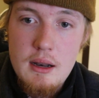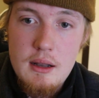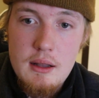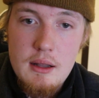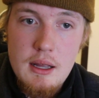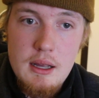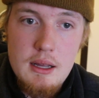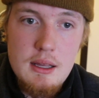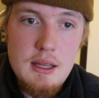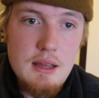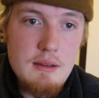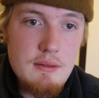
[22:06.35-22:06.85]

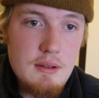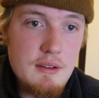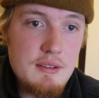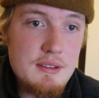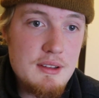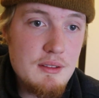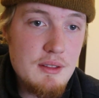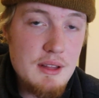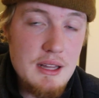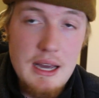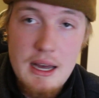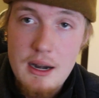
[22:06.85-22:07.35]
like, even if
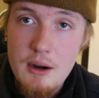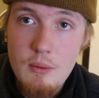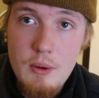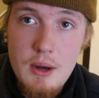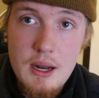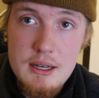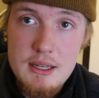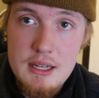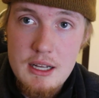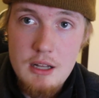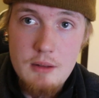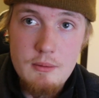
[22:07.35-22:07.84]
something I don't
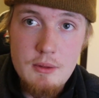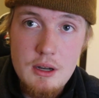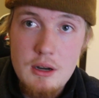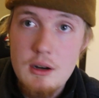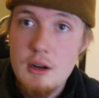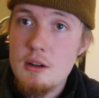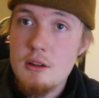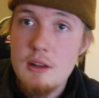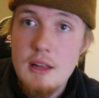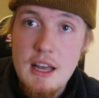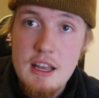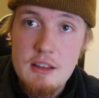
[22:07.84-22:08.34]
want to tell them, they
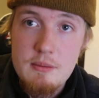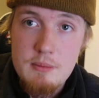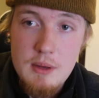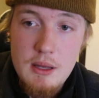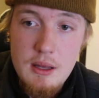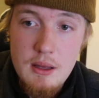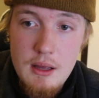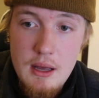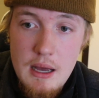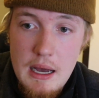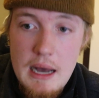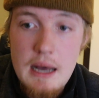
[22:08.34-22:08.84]
directly ask
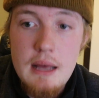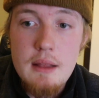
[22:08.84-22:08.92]
me,